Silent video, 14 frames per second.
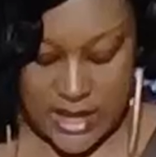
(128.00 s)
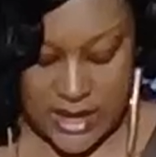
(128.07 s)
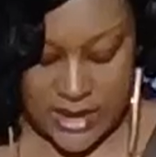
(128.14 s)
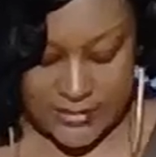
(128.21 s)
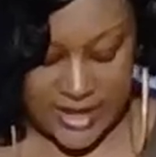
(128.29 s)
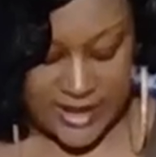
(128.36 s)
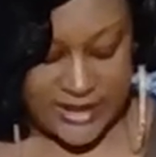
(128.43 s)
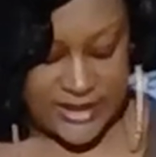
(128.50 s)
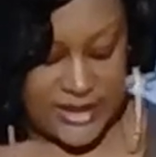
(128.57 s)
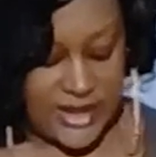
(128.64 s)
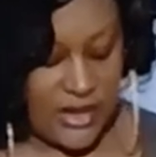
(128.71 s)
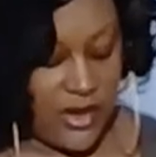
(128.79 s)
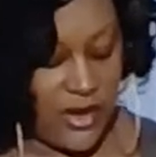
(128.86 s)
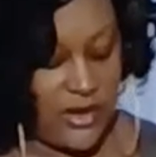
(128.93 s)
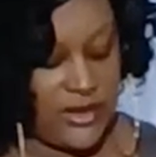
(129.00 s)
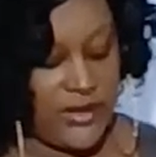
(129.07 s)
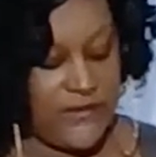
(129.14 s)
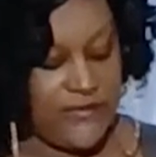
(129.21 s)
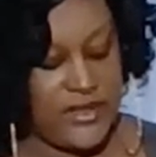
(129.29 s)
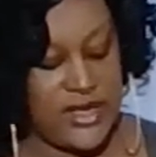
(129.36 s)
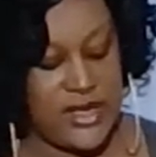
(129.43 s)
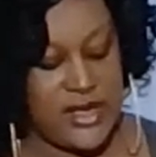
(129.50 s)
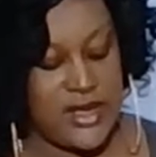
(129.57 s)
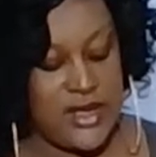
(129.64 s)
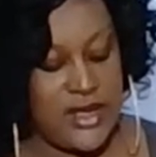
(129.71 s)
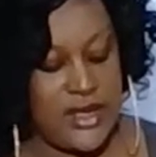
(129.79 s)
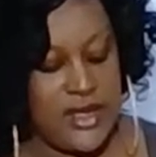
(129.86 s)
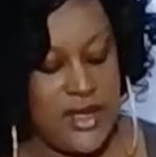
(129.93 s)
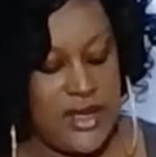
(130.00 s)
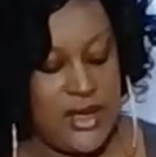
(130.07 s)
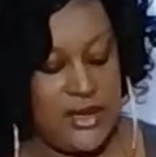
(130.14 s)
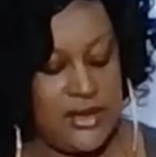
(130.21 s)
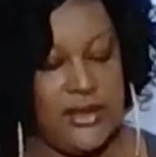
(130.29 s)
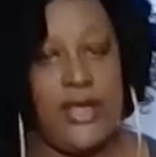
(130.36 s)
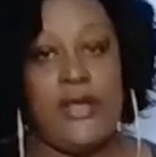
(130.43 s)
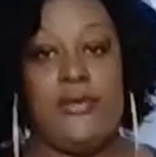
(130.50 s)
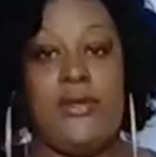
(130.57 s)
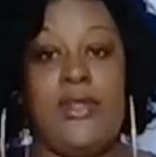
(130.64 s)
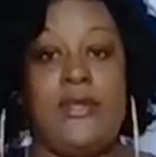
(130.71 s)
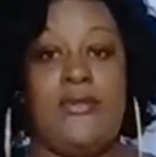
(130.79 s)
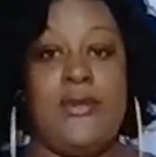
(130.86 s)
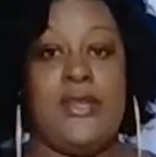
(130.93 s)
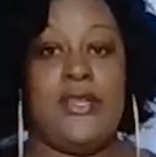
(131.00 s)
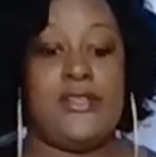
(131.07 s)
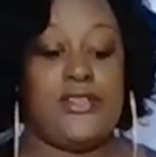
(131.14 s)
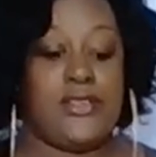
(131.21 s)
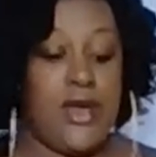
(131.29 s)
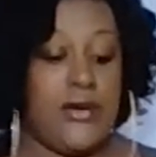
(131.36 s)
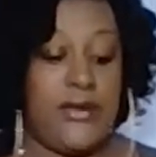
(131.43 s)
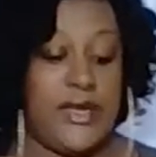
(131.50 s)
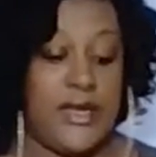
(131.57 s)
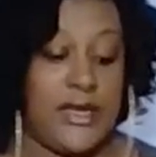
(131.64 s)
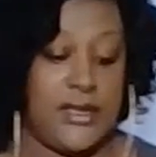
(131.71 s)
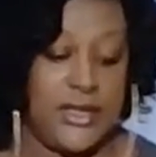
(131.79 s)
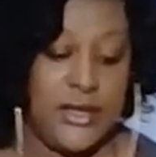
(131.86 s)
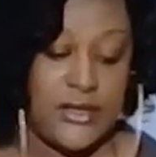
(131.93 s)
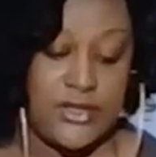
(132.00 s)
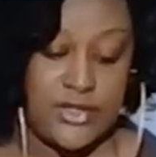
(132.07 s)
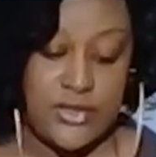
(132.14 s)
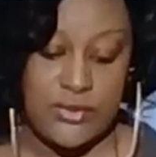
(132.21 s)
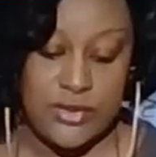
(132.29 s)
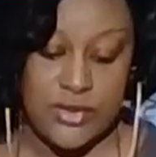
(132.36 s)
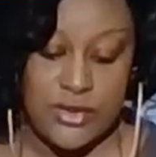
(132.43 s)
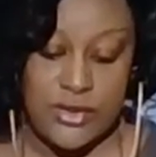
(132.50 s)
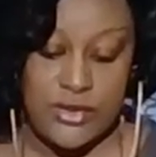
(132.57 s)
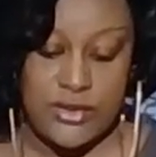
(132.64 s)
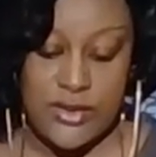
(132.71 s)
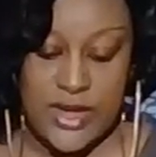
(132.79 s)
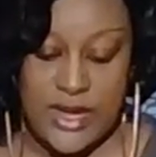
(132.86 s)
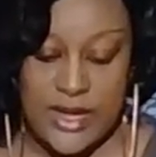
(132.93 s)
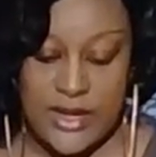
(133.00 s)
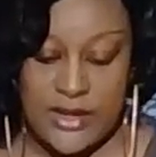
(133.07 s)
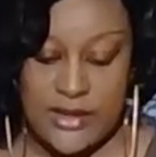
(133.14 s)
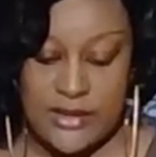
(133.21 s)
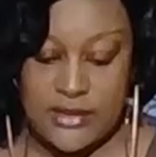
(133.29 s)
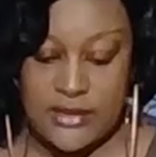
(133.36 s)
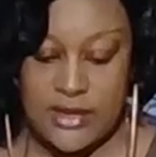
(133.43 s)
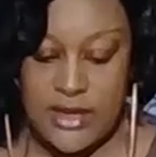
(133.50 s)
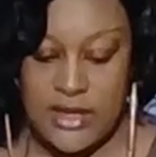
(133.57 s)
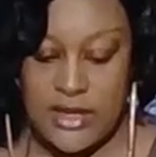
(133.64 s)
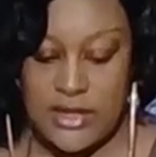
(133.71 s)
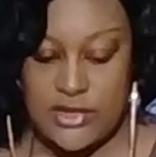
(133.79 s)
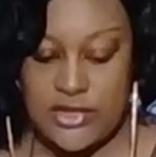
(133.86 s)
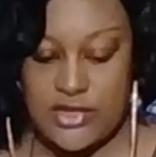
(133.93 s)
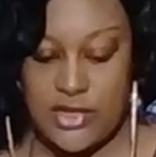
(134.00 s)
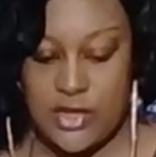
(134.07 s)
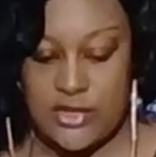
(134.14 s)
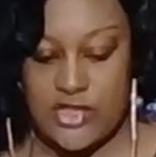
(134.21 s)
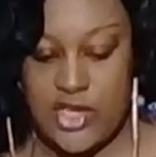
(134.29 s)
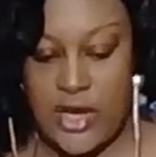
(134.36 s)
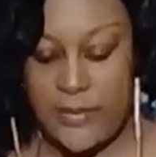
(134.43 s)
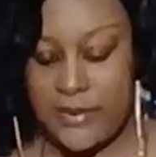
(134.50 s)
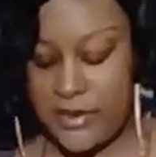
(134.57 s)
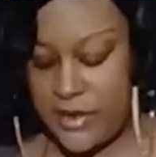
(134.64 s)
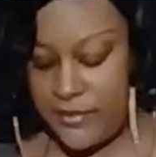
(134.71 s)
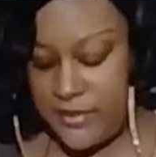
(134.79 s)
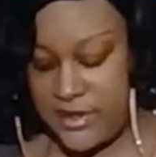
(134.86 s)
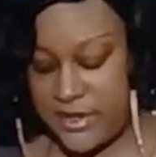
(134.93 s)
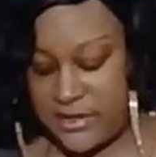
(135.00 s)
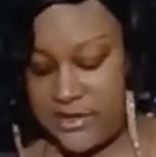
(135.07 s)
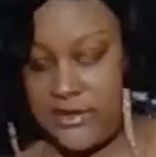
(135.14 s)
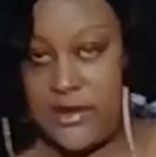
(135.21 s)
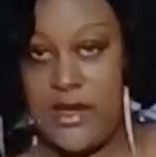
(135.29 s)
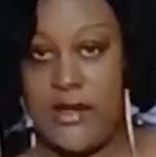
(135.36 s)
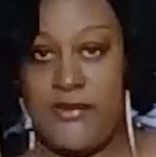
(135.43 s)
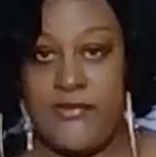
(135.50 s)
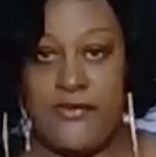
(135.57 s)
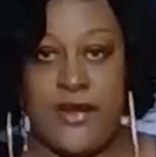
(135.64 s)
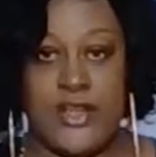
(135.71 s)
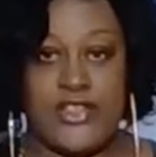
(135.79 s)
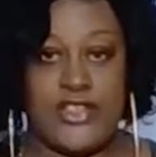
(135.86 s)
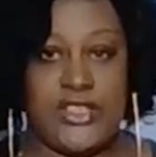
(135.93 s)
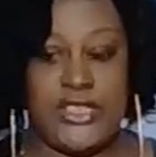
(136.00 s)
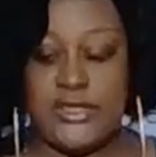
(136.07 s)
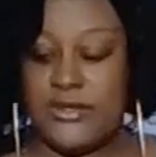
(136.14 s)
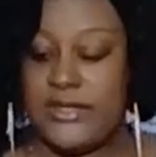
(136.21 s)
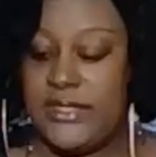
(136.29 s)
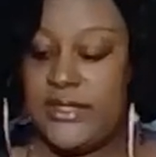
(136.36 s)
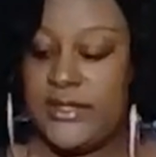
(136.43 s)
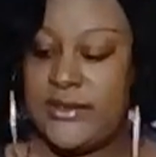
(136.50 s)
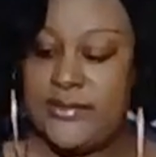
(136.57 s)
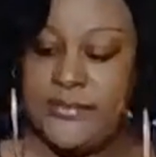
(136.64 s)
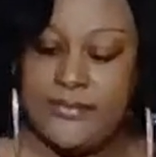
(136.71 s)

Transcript: Like I said, all of the liquid ingredients are already in there, so we're going to go ahead and start chopping up this fresh dill here.